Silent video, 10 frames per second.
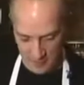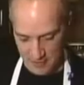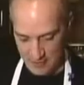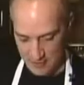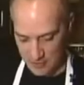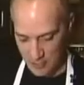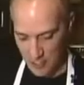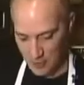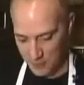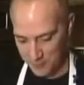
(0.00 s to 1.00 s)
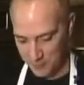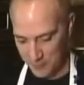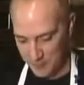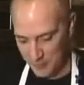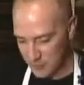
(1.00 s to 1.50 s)
right there. So,
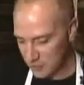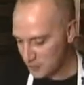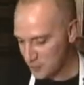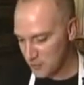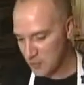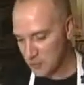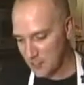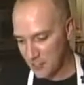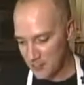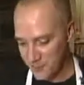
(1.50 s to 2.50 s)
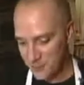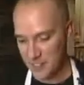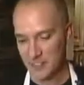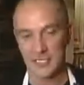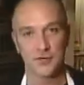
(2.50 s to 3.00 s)
there's our tuna
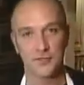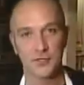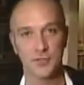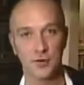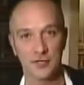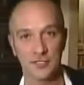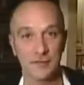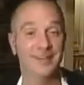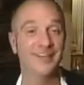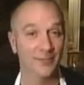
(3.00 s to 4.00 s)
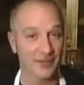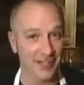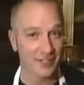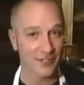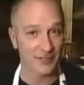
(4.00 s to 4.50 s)
tartare. That's our first course.
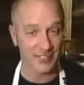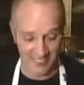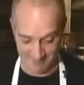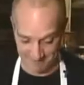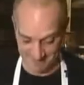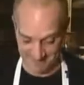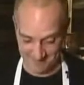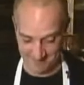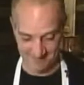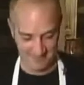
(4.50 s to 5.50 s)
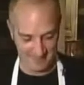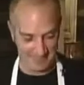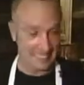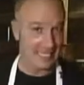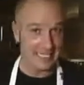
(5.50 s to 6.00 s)
We've got to serve it now.
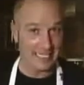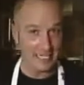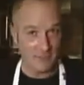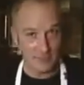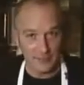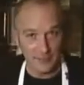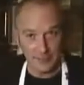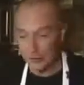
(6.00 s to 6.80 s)
Got to clean it up a